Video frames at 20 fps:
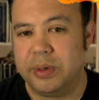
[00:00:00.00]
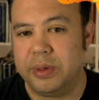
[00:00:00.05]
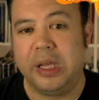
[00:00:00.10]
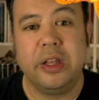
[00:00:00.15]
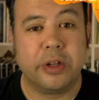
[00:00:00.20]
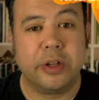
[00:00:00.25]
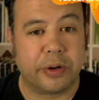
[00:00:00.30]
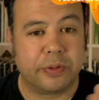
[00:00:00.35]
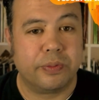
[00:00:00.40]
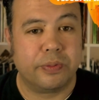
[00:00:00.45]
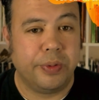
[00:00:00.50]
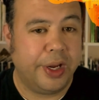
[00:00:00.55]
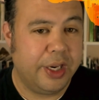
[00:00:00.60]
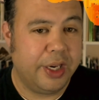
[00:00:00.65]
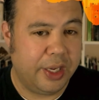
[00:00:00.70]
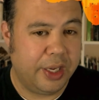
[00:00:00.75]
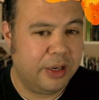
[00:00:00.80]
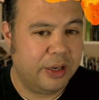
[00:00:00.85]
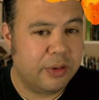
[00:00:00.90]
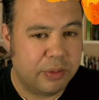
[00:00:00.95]
either
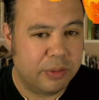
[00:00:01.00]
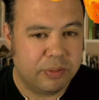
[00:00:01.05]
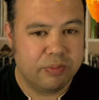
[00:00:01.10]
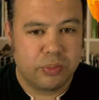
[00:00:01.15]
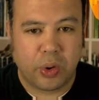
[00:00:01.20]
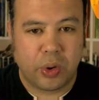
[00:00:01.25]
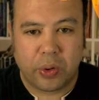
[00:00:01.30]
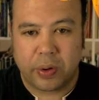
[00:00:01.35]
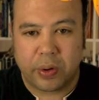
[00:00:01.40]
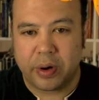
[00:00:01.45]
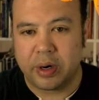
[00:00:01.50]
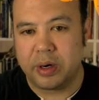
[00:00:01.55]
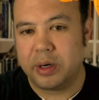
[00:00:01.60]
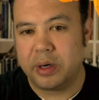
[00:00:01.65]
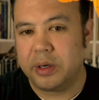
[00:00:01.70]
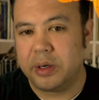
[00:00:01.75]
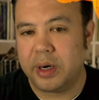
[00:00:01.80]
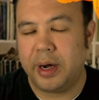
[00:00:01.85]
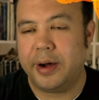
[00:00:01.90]
reading more